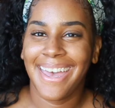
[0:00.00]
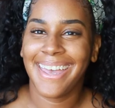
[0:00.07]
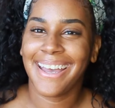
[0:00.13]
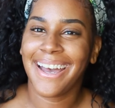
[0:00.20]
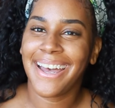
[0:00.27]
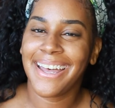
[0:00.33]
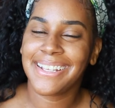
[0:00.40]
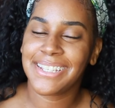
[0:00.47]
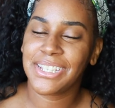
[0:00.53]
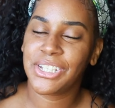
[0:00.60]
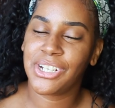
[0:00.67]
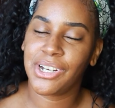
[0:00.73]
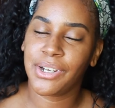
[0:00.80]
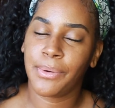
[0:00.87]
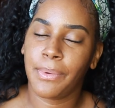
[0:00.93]
Hey guys, it's
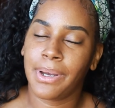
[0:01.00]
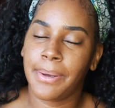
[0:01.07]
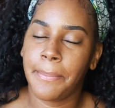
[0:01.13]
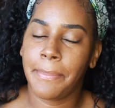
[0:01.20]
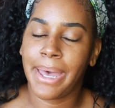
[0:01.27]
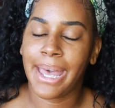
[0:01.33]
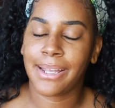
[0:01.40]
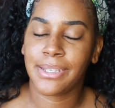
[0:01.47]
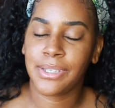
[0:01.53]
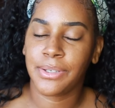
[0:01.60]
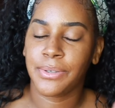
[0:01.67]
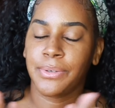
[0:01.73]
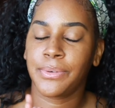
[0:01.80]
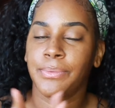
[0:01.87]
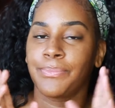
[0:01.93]
Jerica. Welcome back
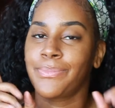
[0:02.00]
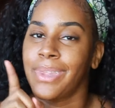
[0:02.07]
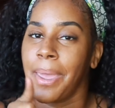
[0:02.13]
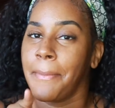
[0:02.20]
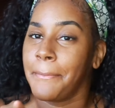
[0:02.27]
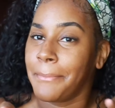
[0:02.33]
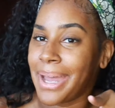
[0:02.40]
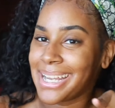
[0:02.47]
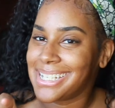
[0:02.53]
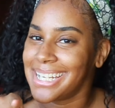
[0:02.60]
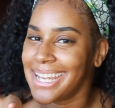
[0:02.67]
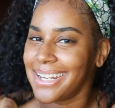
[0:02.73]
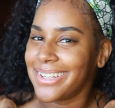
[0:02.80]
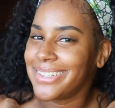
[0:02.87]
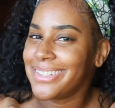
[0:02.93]
to my
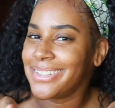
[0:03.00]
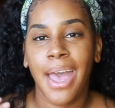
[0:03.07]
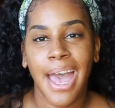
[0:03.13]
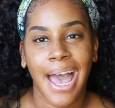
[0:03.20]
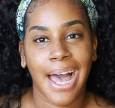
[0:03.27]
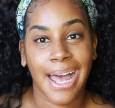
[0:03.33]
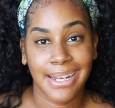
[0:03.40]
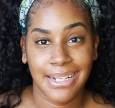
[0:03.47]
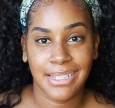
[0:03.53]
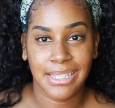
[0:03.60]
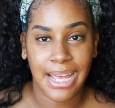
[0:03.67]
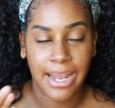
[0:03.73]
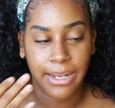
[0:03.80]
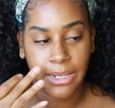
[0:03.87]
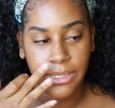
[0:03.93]
channel. I
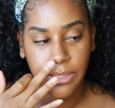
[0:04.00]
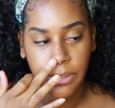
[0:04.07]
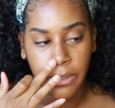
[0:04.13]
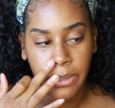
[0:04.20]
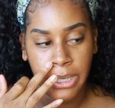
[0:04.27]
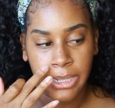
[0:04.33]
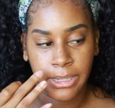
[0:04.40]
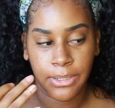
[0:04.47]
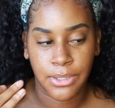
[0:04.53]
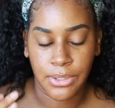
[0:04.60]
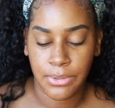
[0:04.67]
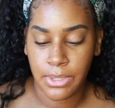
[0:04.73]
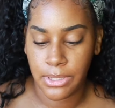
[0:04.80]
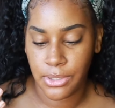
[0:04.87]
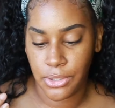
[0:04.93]
decided to go ahead and
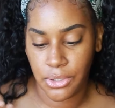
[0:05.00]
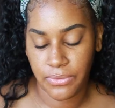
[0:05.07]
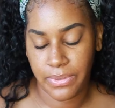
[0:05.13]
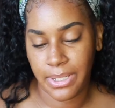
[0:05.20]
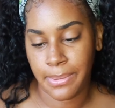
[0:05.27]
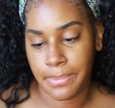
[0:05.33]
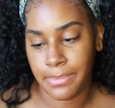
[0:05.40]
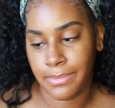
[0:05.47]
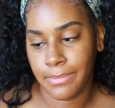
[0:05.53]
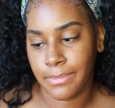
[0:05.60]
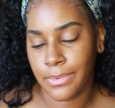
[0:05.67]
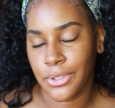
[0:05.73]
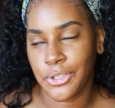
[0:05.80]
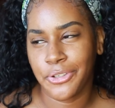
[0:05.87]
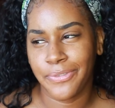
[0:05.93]
do this
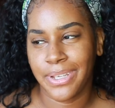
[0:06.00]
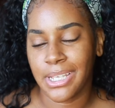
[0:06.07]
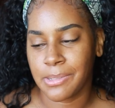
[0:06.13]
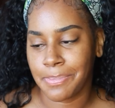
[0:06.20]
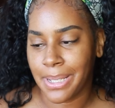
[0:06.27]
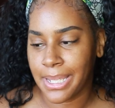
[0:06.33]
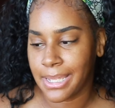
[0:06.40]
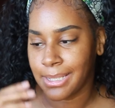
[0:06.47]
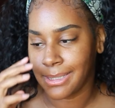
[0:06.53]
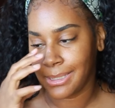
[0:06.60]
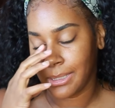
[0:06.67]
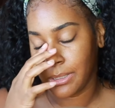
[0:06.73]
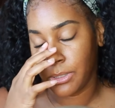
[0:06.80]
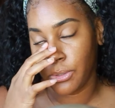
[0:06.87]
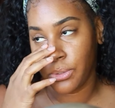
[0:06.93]
Juvia's
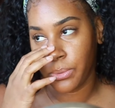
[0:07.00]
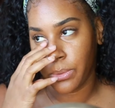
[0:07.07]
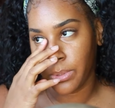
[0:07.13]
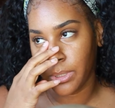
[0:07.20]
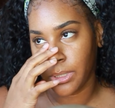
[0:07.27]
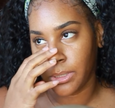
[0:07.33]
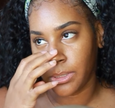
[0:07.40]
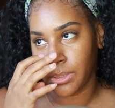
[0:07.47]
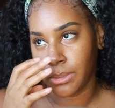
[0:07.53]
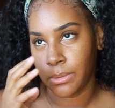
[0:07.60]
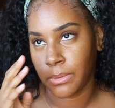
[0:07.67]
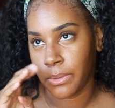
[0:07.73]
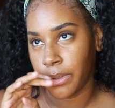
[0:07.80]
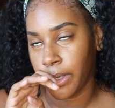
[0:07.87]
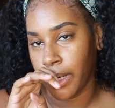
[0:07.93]
Place tutorial
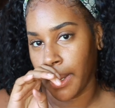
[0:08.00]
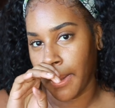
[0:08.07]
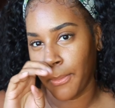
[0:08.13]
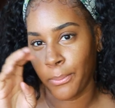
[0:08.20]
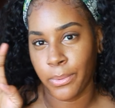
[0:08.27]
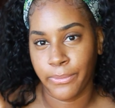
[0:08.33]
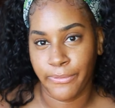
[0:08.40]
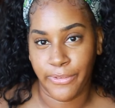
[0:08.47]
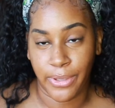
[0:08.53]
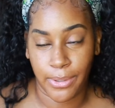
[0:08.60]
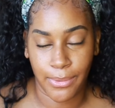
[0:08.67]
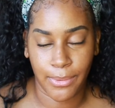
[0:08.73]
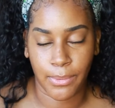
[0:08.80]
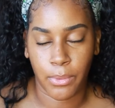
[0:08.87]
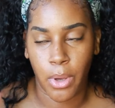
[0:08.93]
or
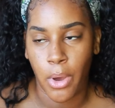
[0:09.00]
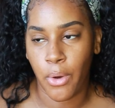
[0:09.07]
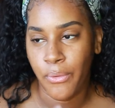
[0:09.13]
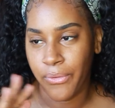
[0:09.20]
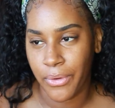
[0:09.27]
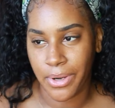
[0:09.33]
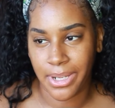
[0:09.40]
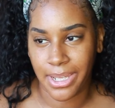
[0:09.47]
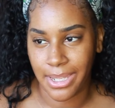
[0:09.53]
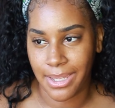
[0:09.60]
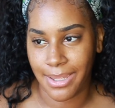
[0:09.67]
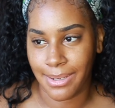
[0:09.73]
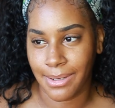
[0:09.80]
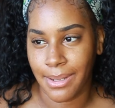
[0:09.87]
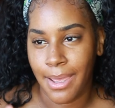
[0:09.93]
review over
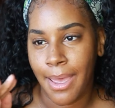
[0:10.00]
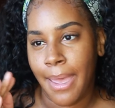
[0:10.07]
again